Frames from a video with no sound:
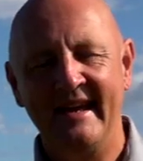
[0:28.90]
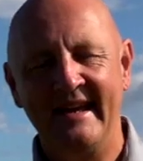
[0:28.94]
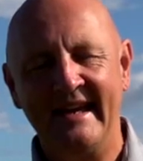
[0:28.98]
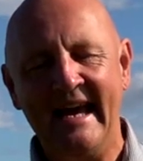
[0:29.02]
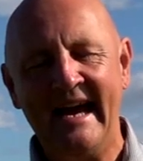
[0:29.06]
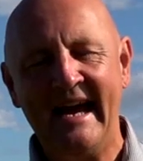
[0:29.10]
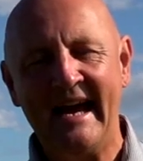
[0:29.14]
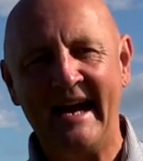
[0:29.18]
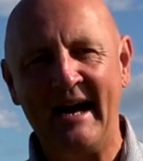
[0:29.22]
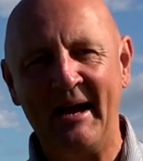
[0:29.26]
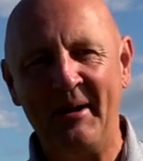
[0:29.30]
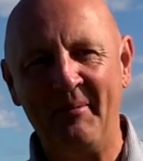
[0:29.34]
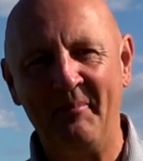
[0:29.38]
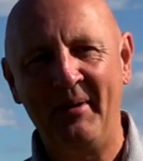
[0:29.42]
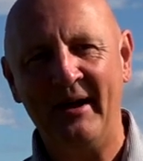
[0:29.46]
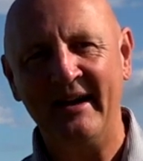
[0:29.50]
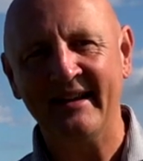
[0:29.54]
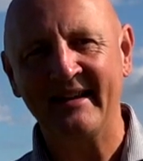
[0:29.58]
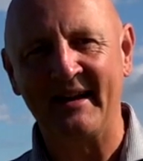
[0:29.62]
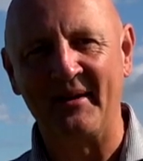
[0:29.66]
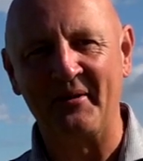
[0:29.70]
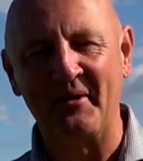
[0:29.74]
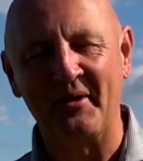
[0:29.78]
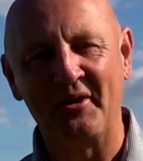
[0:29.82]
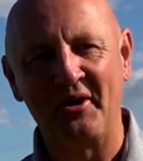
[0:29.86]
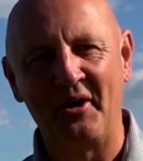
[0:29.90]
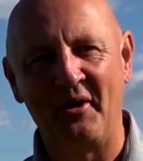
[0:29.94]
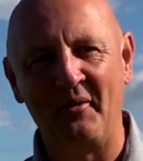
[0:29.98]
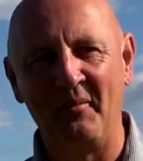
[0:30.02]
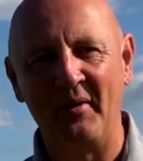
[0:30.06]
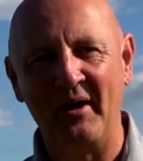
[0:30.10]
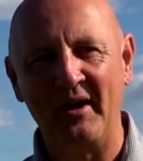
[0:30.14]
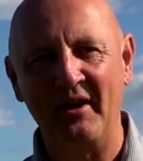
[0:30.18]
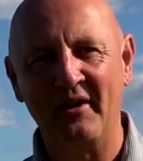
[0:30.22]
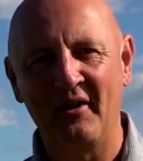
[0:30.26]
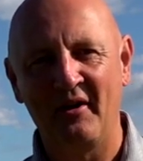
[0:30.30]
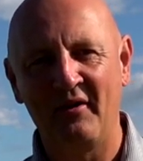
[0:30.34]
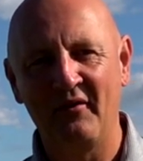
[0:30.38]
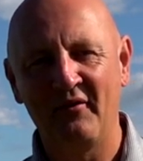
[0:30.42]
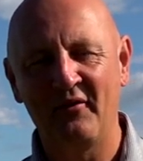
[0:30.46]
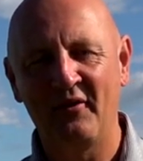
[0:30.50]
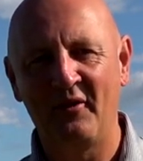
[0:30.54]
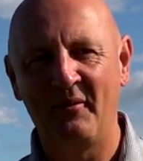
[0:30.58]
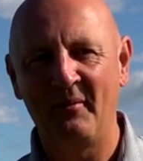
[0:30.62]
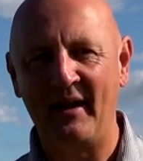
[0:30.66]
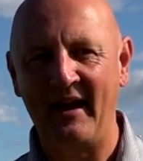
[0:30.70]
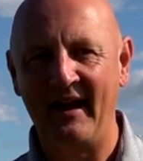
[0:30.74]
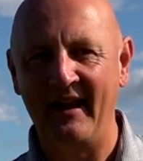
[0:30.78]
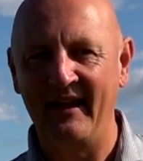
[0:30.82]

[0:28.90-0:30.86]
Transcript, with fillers: Yeah, I'm back down at Conway Golf Club